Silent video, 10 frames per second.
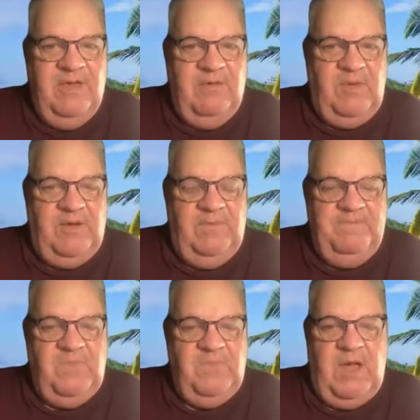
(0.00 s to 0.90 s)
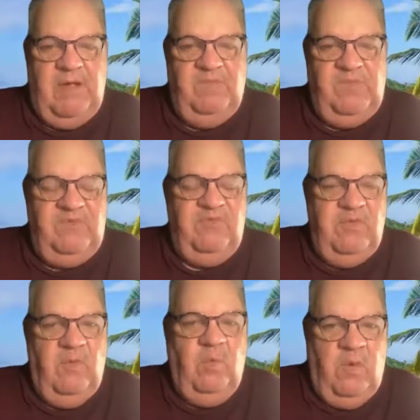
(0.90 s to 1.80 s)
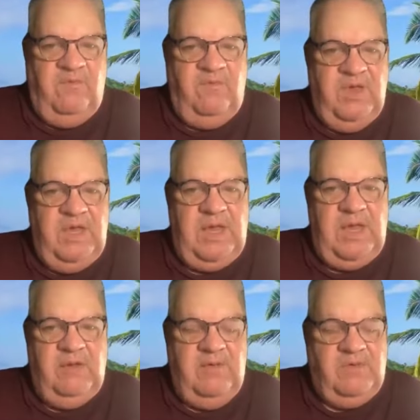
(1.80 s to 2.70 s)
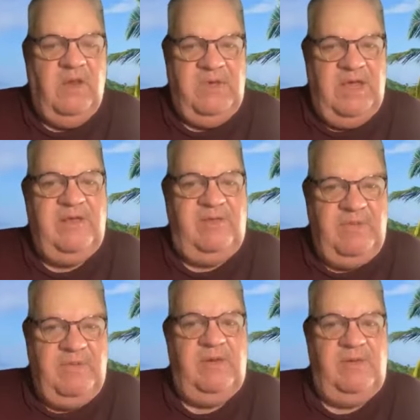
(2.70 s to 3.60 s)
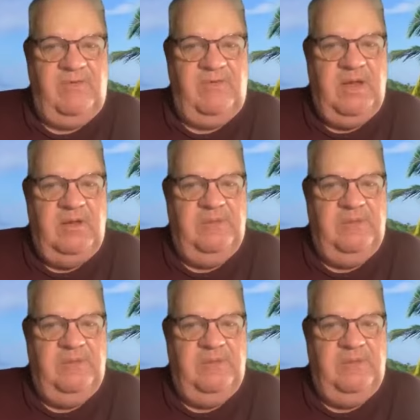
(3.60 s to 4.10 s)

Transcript: But there's real warfare, and you've got to be experienced in it.